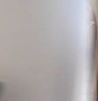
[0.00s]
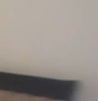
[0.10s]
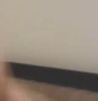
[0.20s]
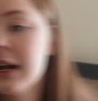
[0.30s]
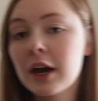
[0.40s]

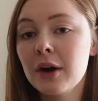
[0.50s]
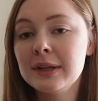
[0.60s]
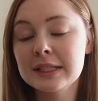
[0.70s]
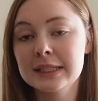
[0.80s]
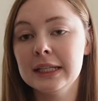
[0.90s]
I go
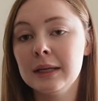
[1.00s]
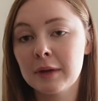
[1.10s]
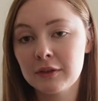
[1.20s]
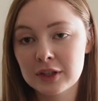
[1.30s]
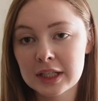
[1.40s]
and see
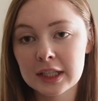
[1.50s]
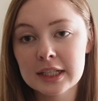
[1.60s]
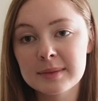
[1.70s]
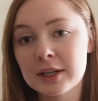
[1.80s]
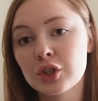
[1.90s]
my
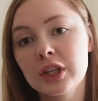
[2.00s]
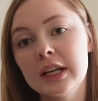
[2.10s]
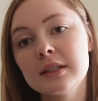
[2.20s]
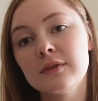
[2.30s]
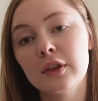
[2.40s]
fertility
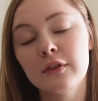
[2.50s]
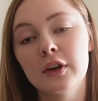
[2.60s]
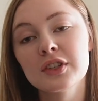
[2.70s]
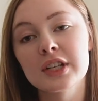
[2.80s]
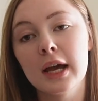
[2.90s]
specialist for the
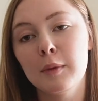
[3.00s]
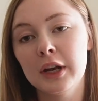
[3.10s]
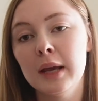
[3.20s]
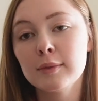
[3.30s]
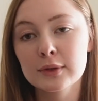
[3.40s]
first time
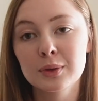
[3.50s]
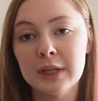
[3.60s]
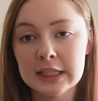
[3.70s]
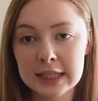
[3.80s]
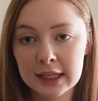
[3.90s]
on April
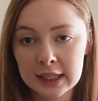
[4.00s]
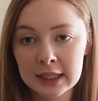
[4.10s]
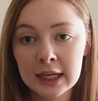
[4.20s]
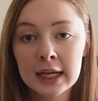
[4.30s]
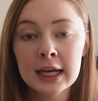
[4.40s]

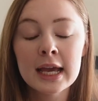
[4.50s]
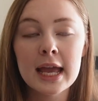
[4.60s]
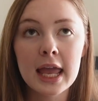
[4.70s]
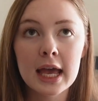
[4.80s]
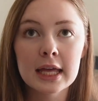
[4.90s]
22nd.
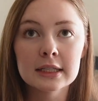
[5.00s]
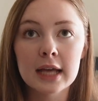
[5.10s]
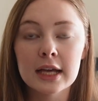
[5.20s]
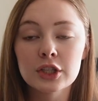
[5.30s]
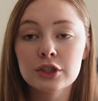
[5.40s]

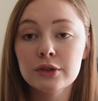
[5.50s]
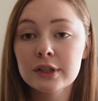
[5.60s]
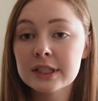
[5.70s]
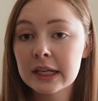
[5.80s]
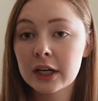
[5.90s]
And as
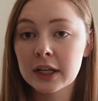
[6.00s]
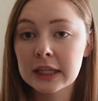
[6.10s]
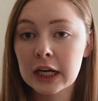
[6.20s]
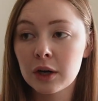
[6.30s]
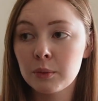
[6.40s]
soon as I got
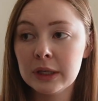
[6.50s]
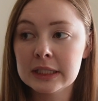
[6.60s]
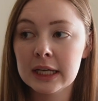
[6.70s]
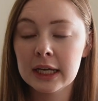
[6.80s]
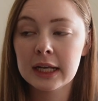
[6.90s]
there, we
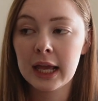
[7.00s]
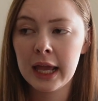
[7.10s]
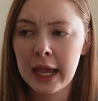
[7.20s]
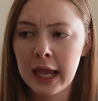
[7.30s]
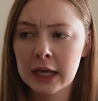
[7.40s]
did
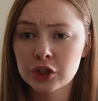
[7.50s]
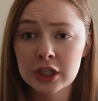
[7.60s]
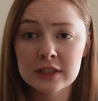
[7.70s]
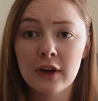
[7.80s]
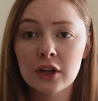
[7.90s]
a
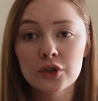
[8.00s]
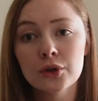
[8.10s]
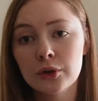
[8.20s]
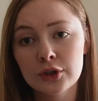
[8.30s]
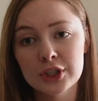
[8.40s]

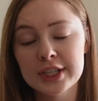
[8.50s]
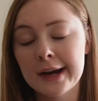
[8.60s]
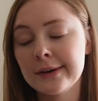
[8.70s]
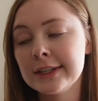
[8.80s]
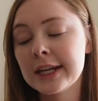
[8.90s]
transvaginal
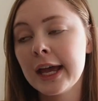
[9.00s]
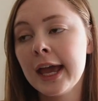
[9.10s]
ultrasound